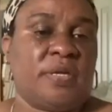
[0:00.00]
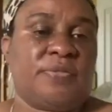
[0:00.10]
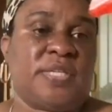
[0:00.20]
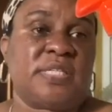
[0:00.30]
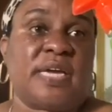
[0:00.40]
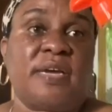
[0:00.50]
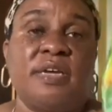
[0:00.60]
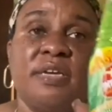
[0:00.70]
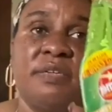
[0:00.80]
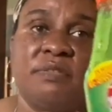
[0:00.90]
This,
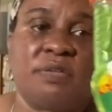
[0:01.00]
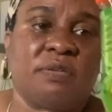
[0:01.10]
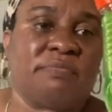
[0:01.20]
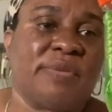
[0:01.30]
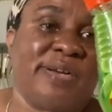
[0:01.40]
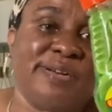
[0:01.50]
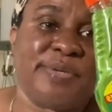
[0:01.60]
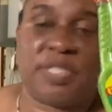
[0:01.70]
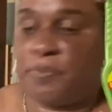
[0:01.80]
I always